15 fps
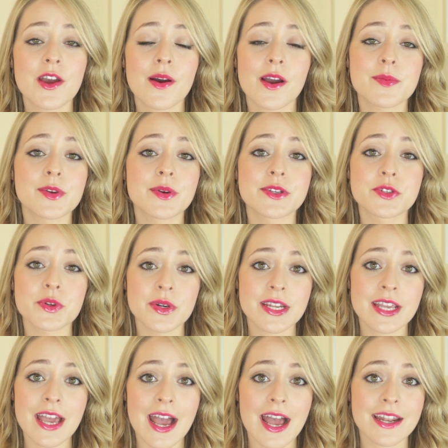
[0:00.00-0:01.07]
I hope you enjoyed
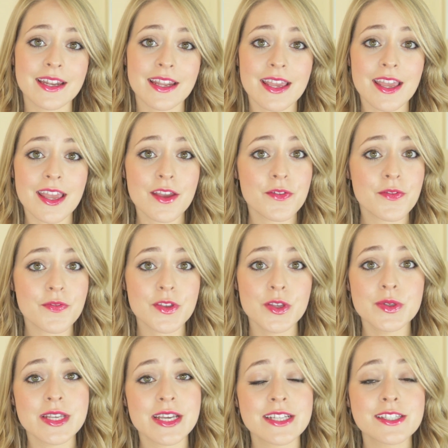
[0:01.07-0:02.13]
it, and if
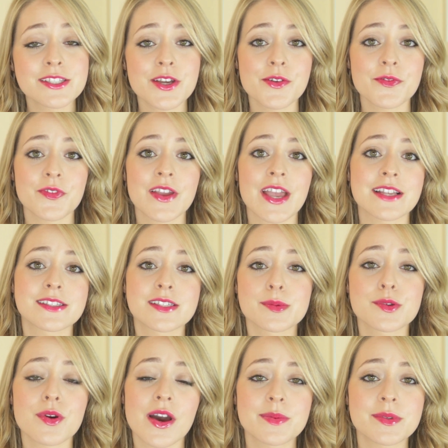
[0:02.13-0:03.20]
you did, don't forget to
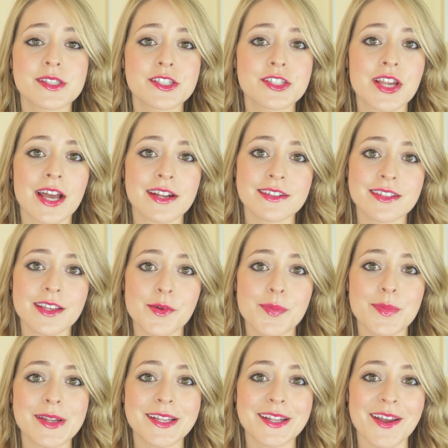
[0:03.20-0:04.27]
subscribe to this channel. It
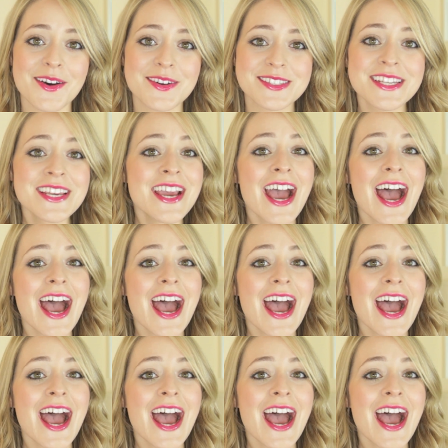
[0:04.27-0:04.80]
would mean a lot.